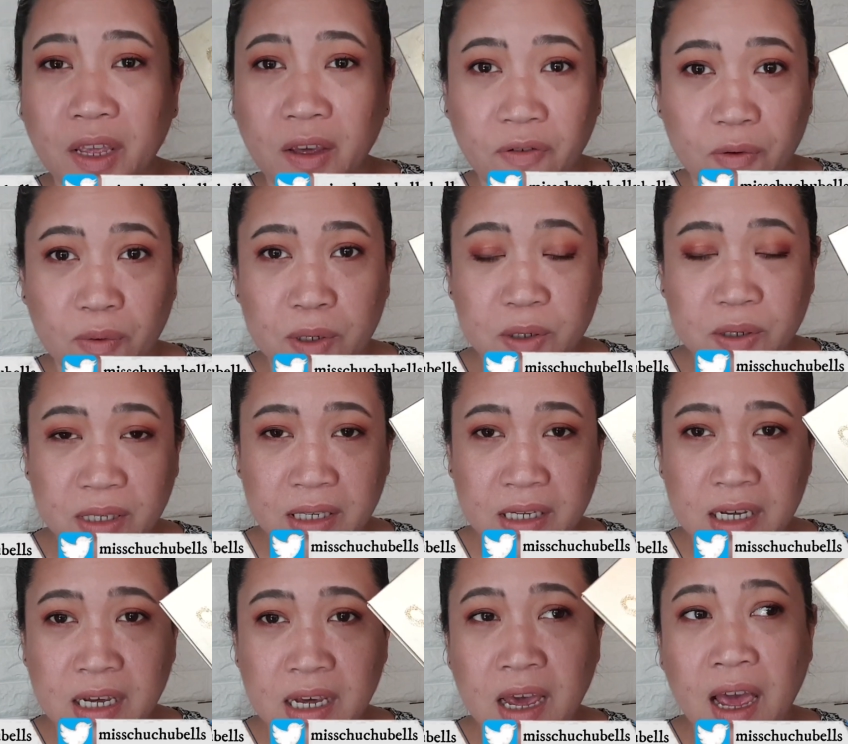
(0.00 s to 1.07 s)
if you want to
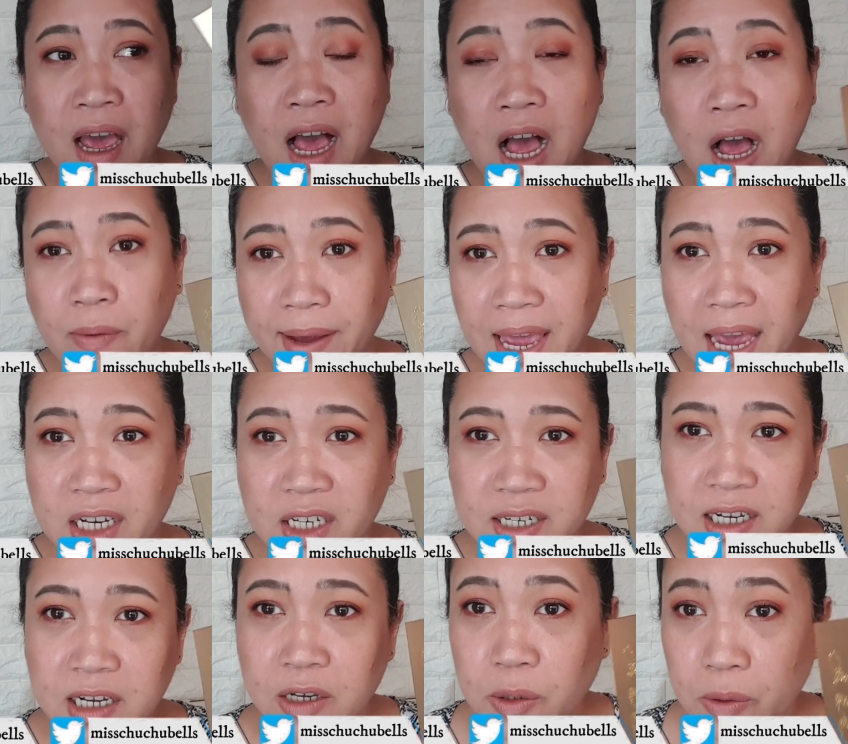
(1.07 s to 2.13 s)
see how I
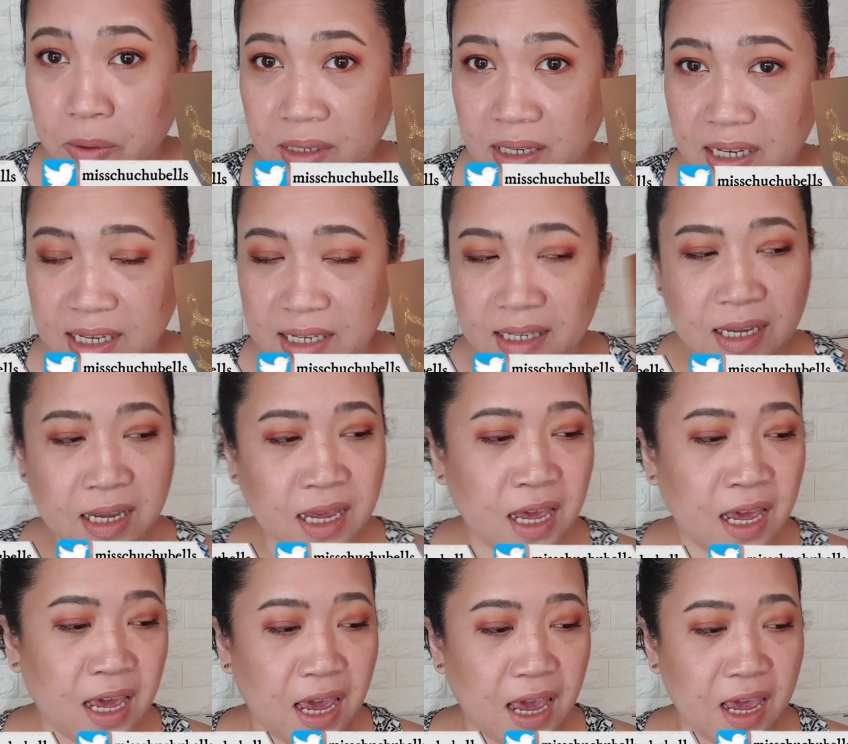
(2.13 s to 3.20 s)
actually use this
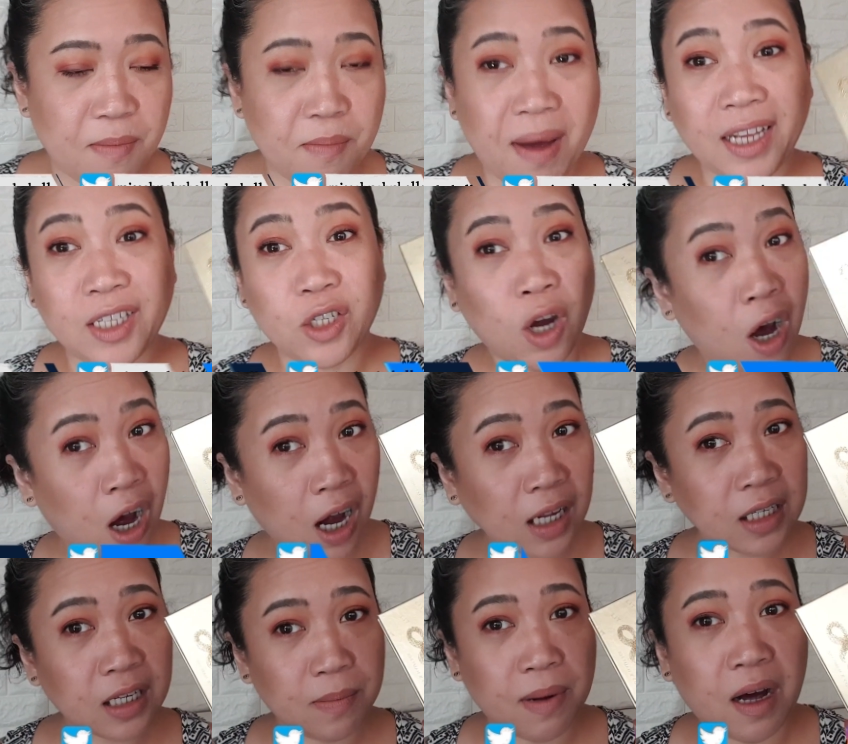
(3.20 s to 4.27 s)
and my
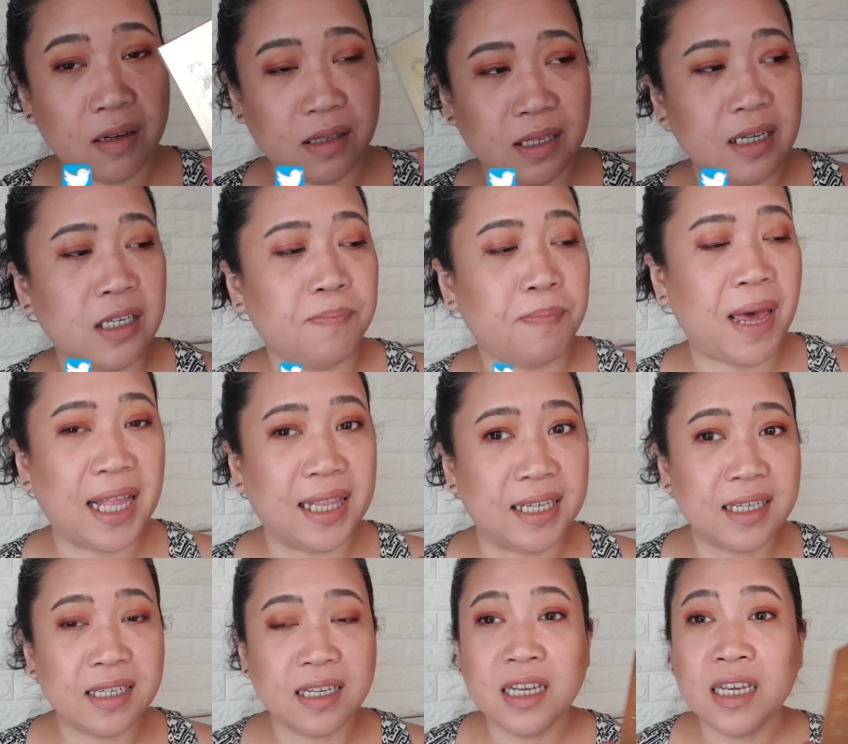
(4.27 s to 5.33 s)
thoughts about this
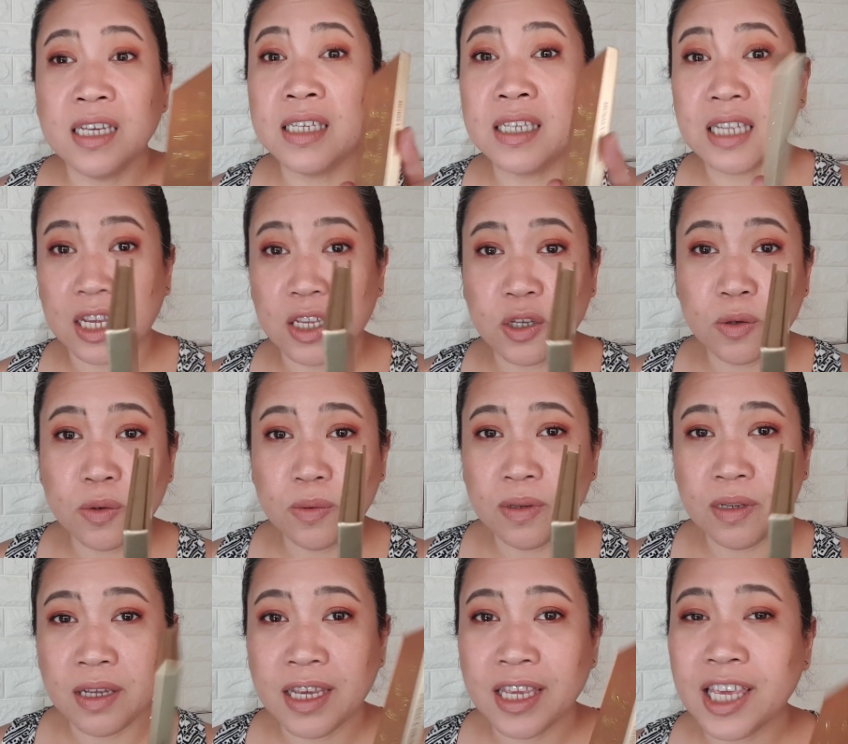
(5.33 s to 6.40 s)
palette, stay tuned,
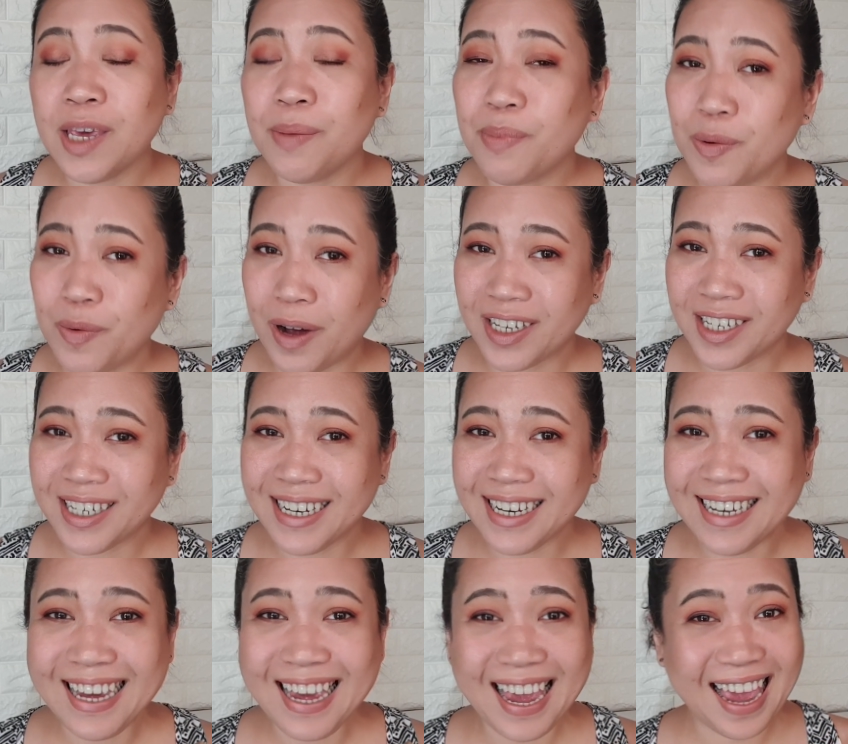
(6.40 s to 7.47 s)
keep on
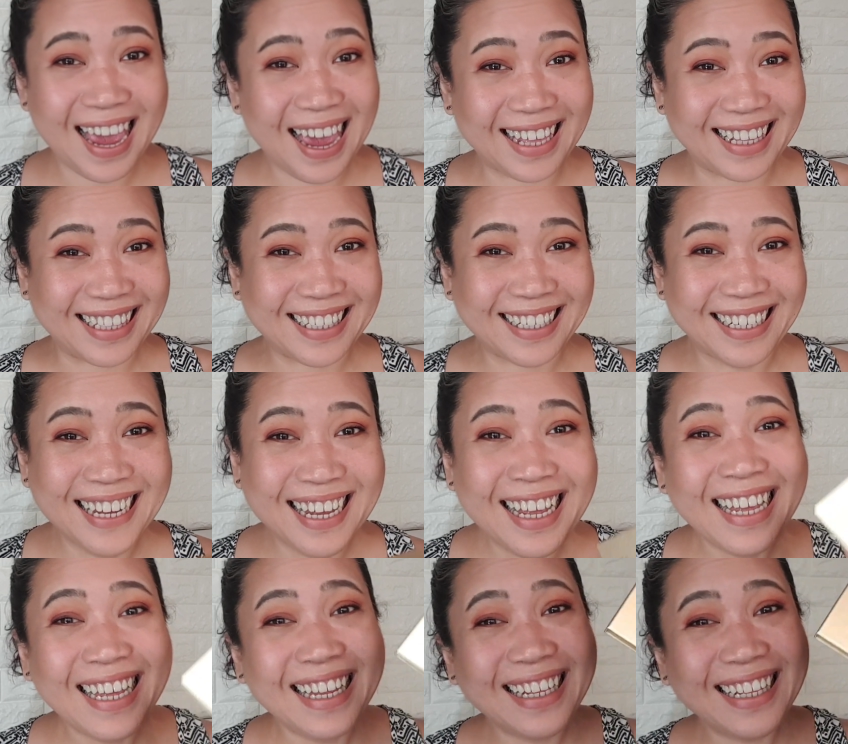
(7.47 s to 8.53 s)
watching, and
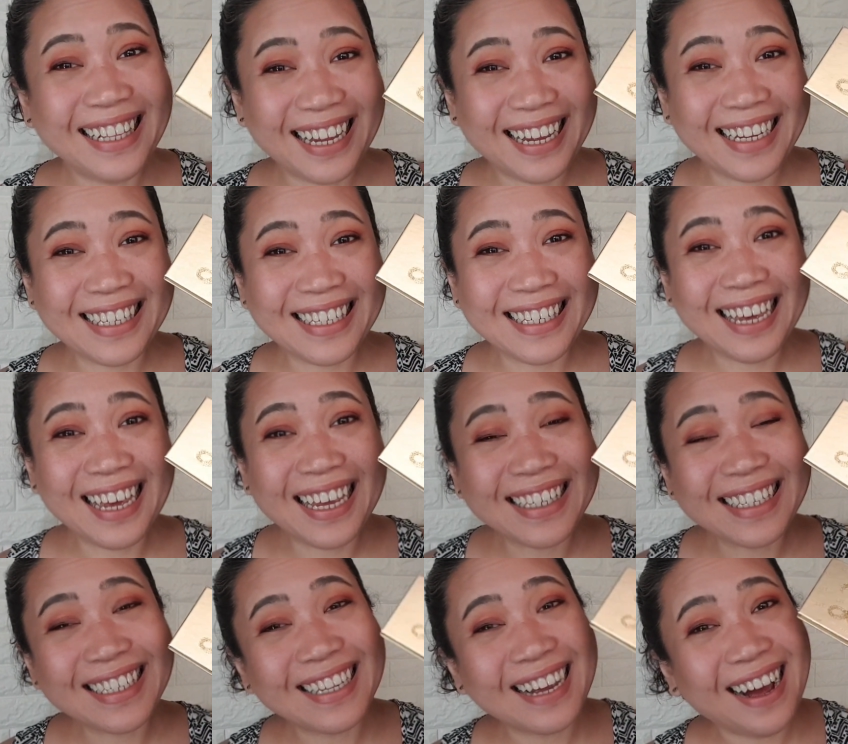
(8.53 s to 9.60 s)
let's get
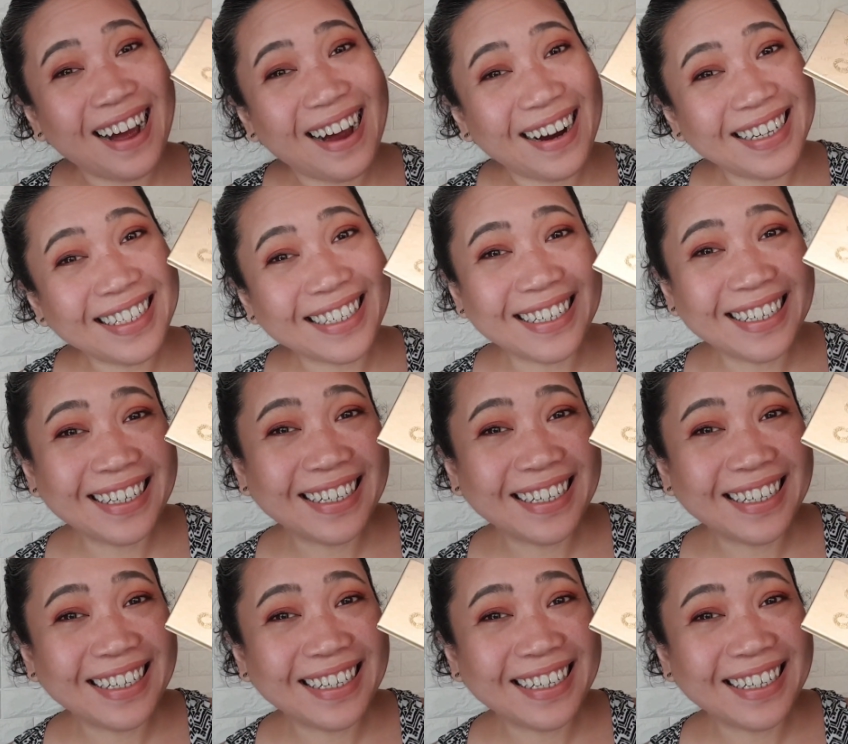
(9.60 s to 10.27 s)
started.